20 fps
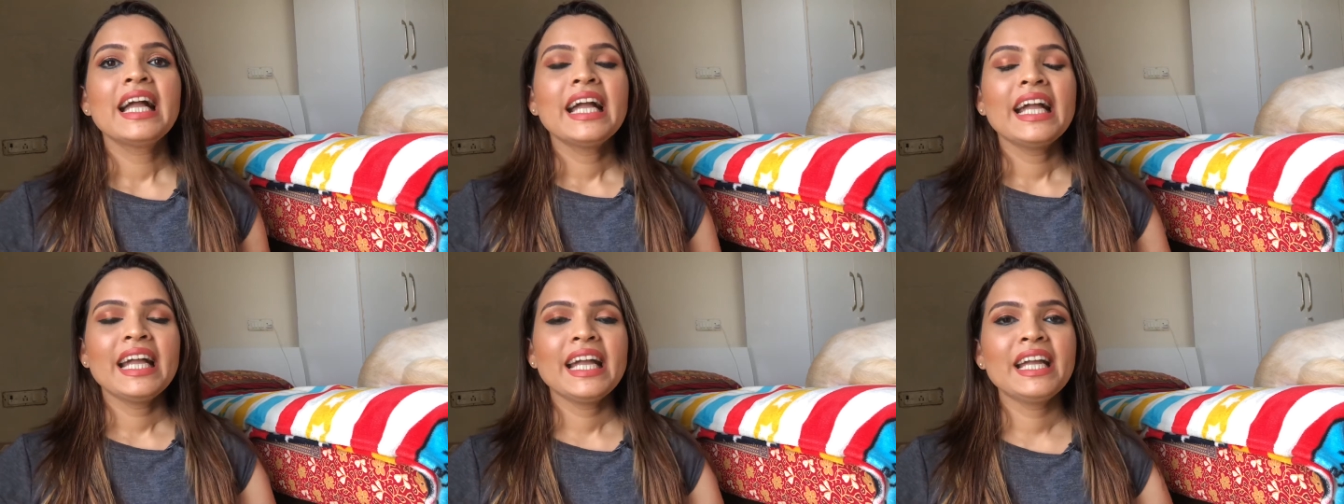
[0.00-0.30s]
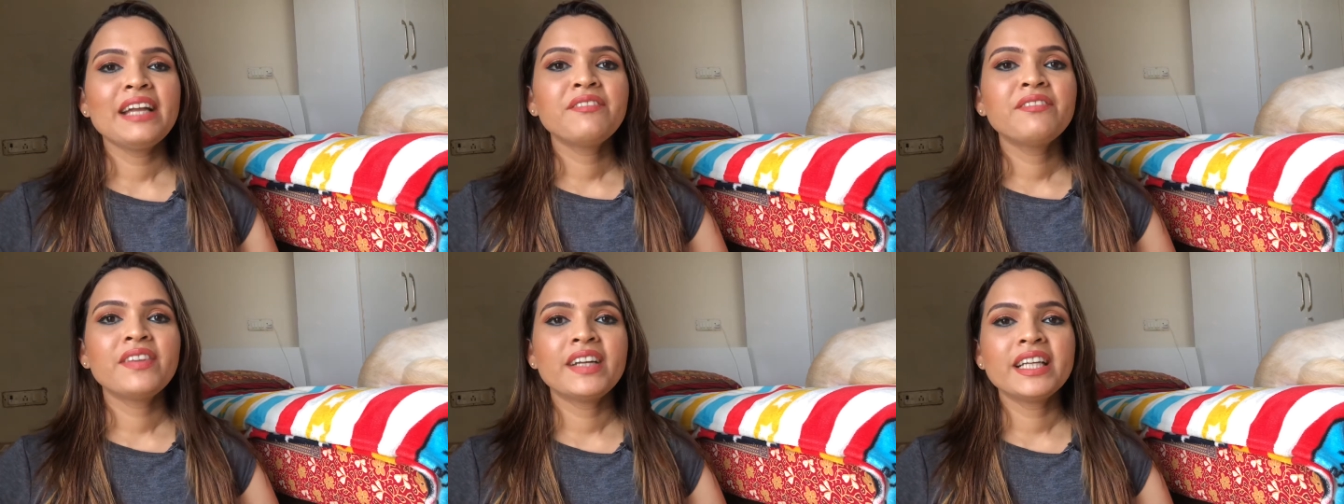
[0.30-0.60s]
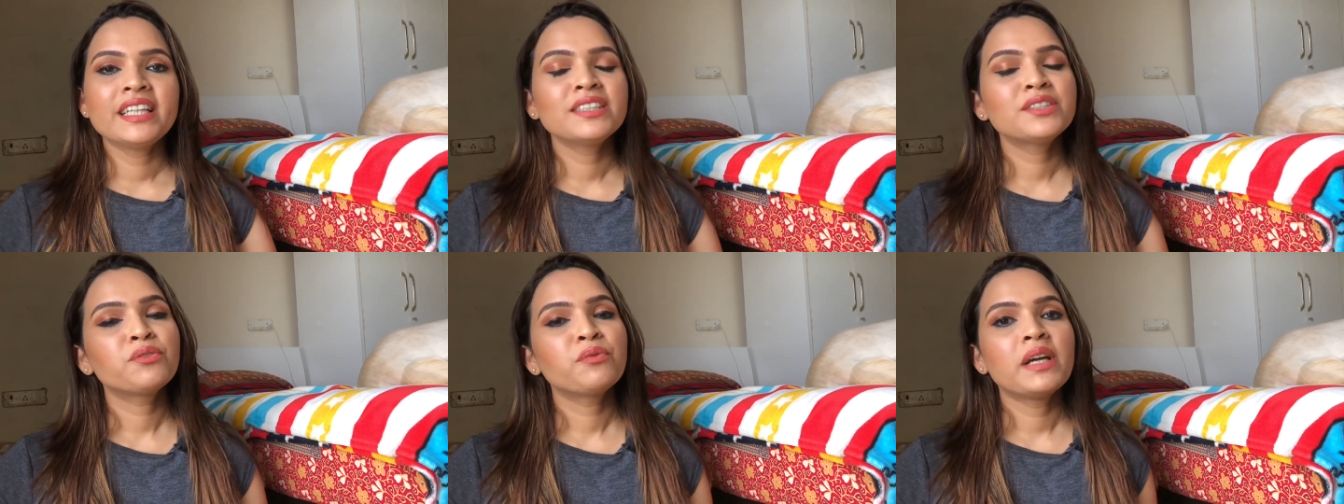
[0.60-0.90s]
Hey
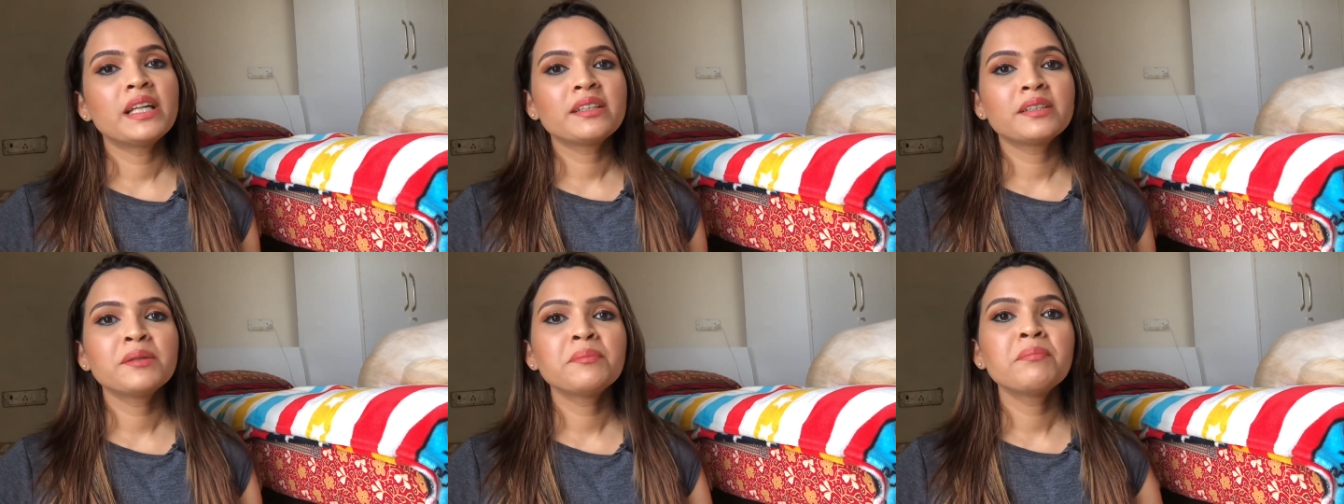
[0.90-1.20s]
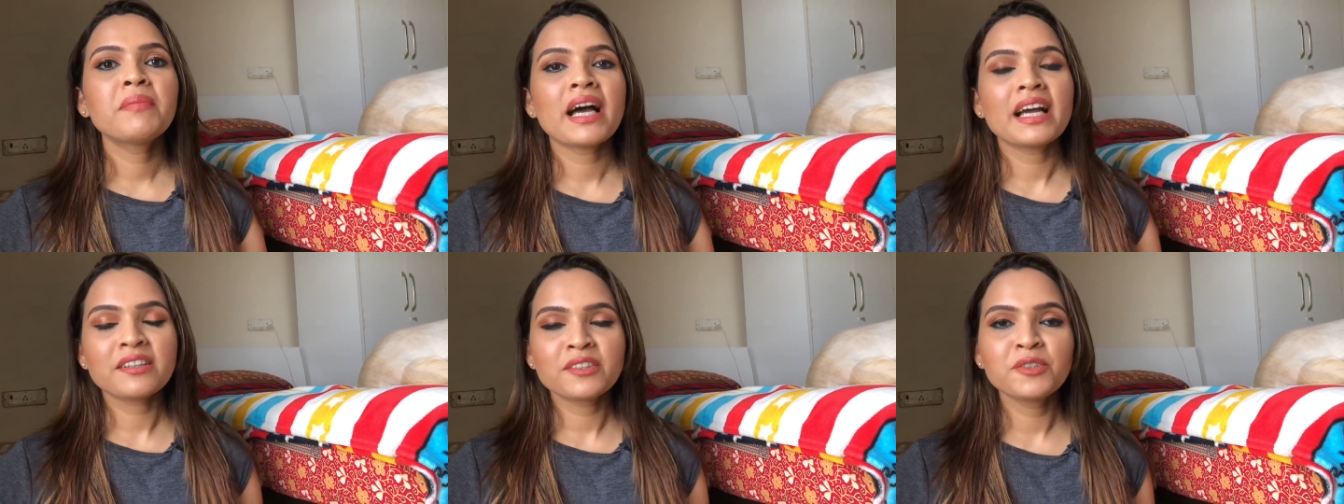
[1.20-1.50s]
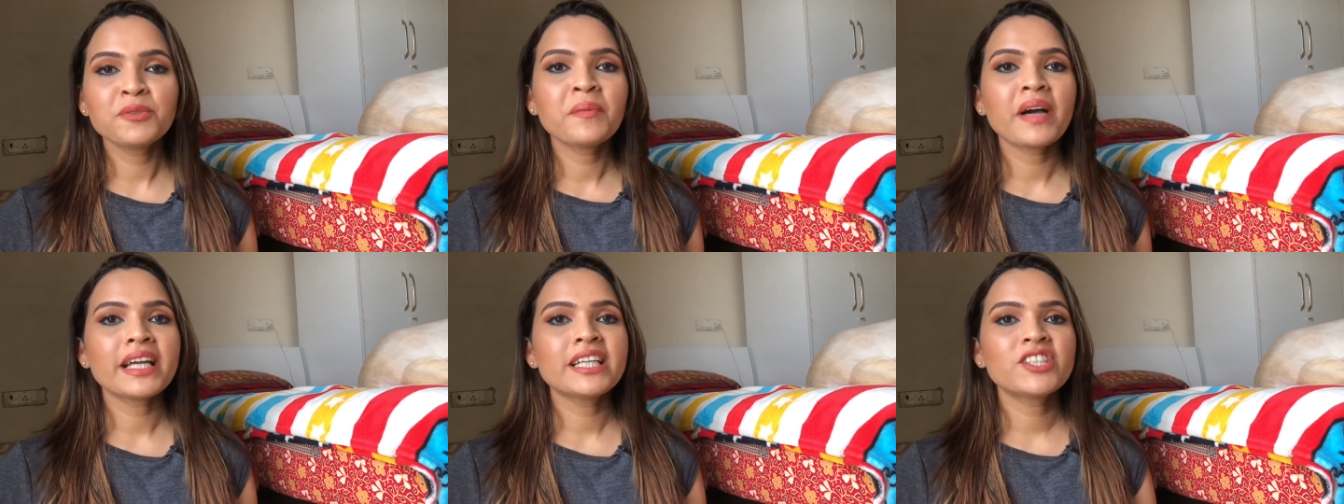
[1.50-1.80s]
friends, welcome back
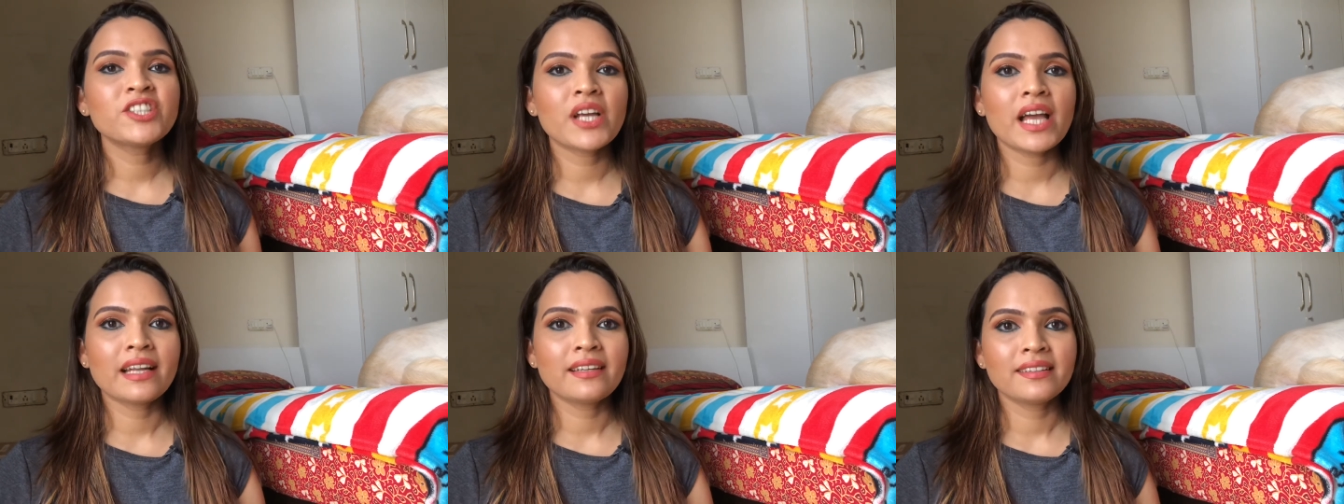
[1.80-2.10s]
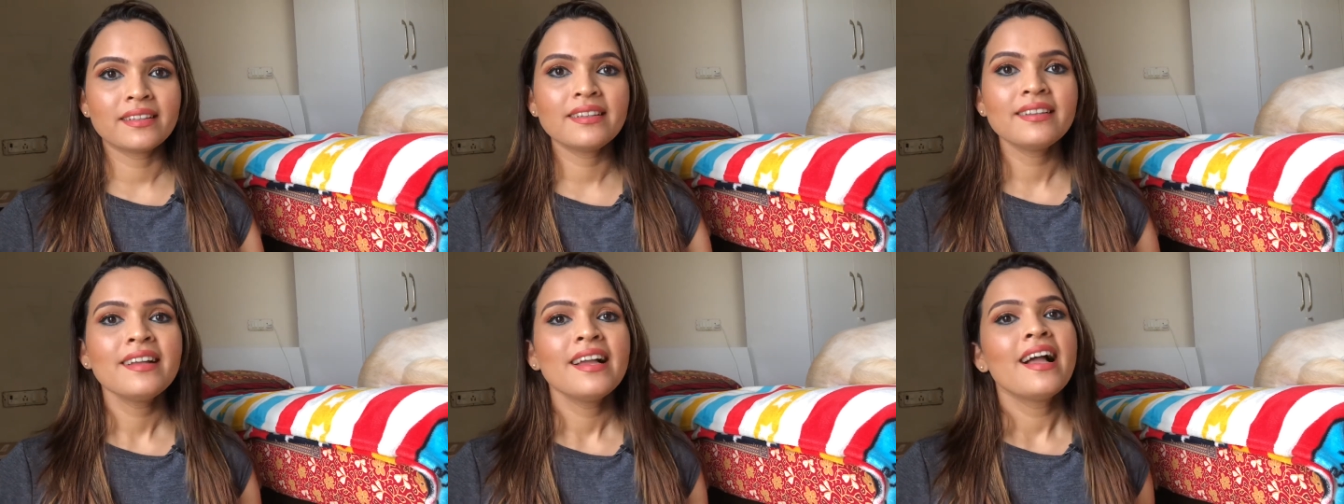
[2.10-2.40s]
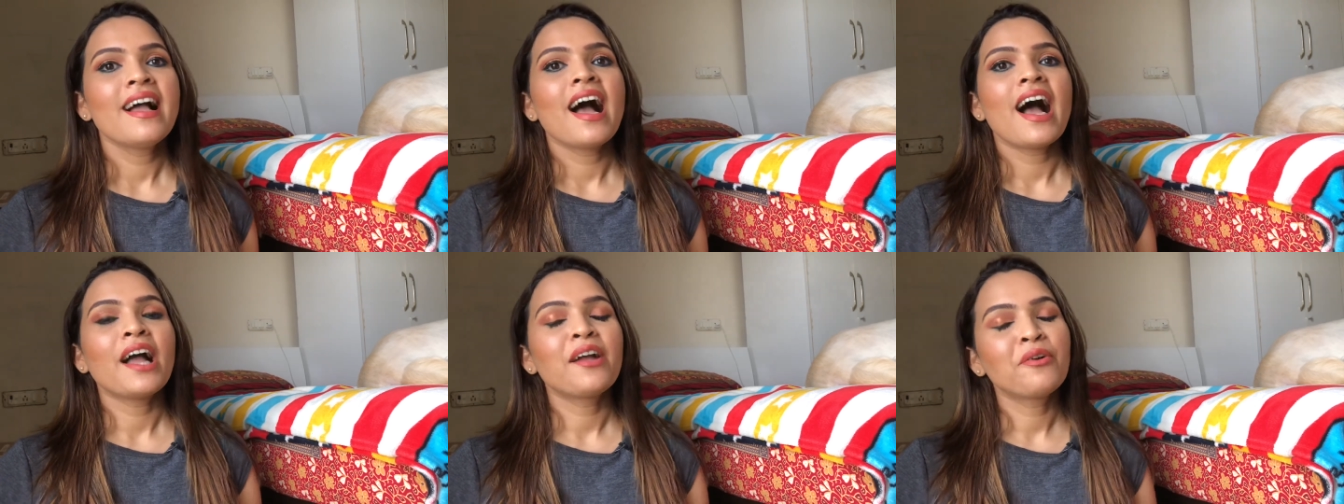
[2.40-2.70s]
to my channel.
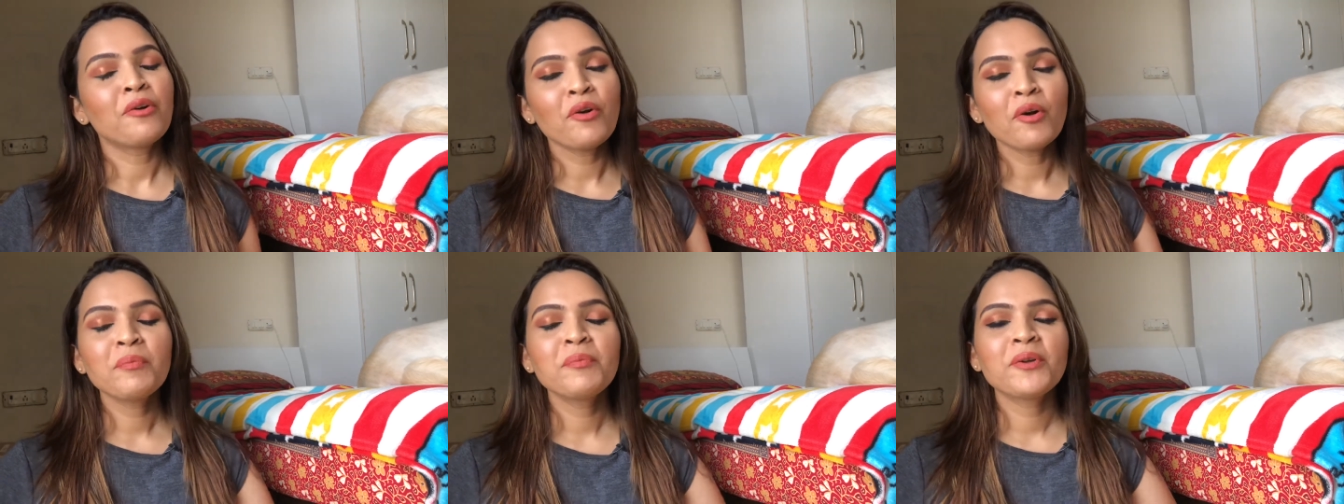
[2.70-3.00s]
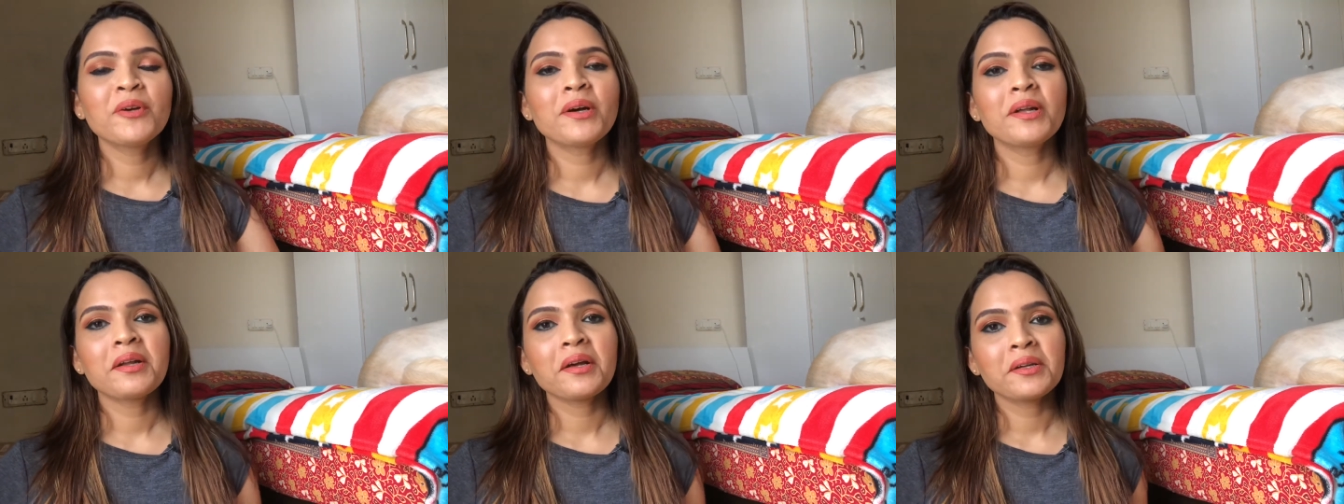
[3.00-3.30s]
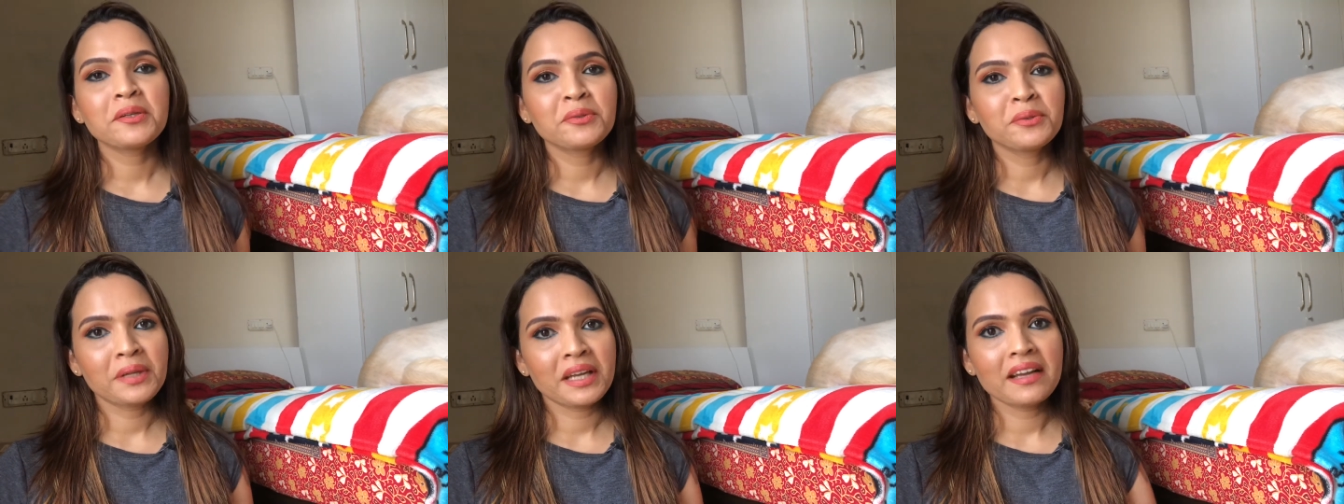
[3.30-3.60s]
I hope you all
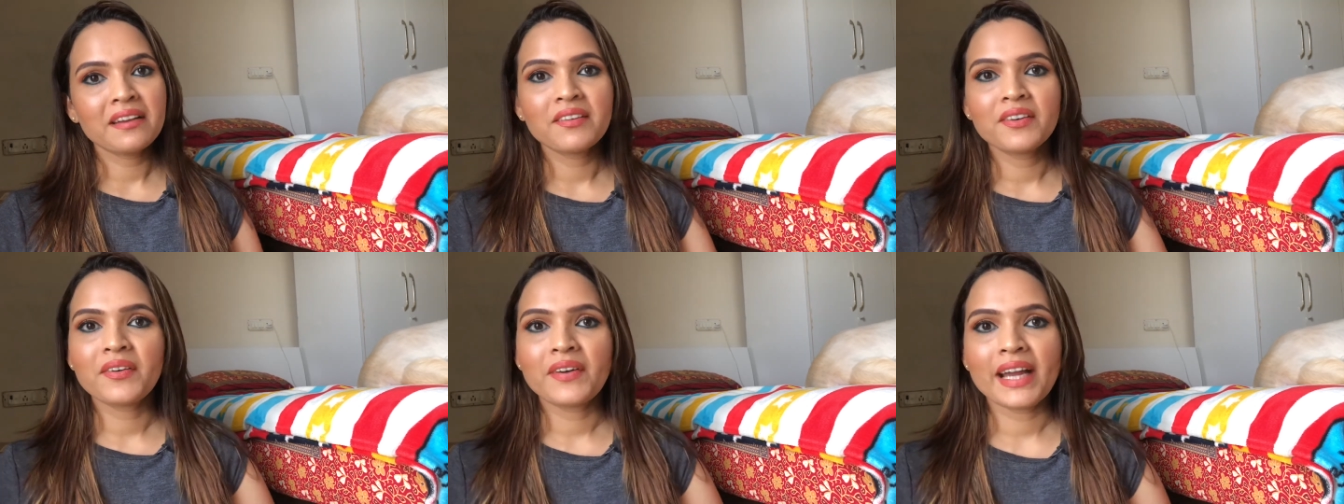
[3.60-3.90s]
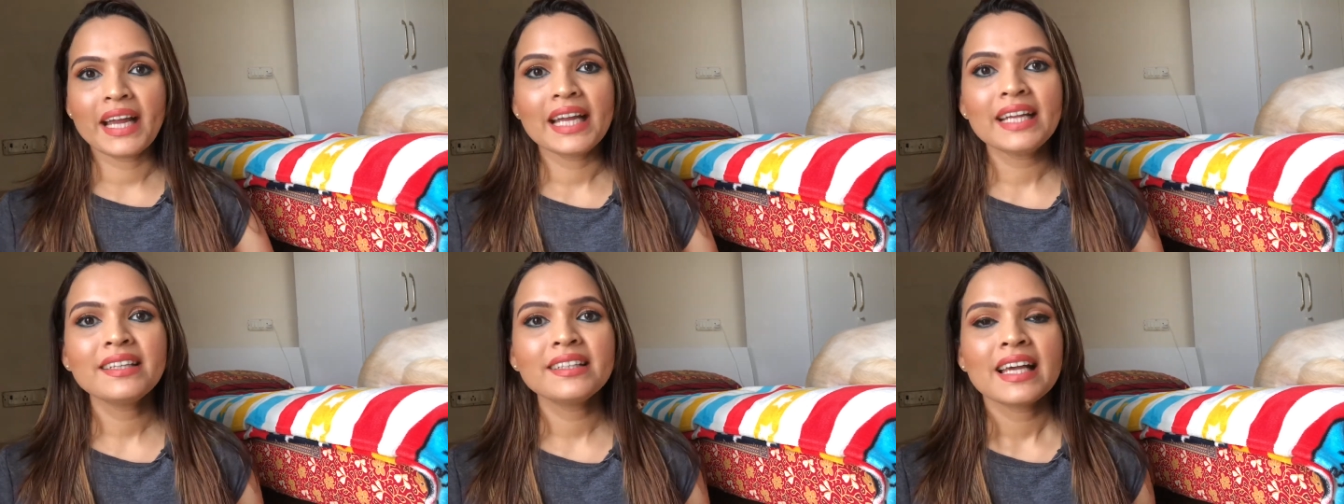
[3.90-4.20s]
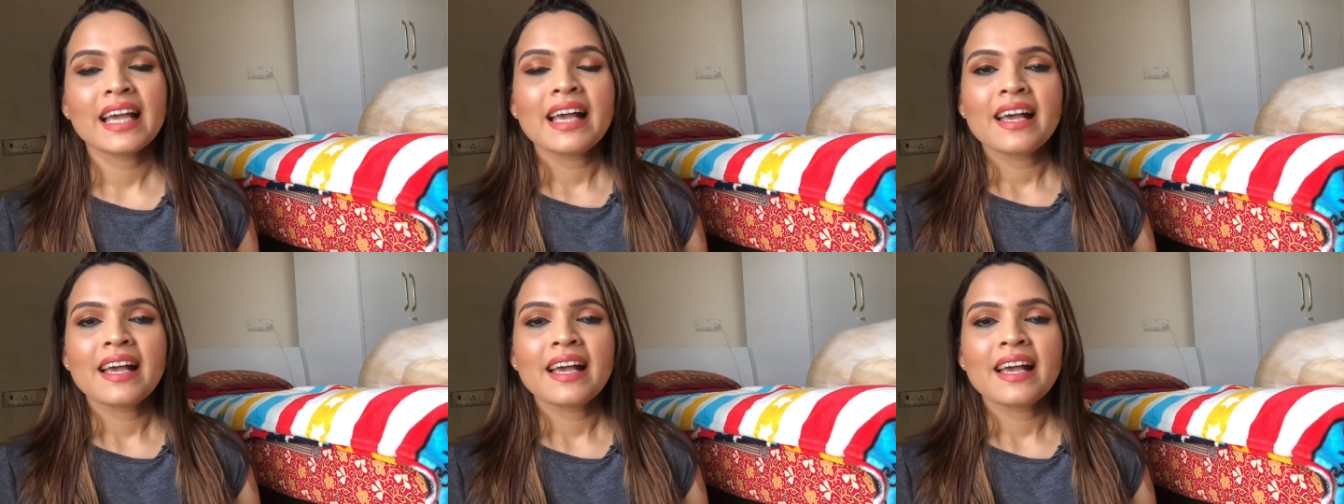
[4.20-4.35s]
are doing great.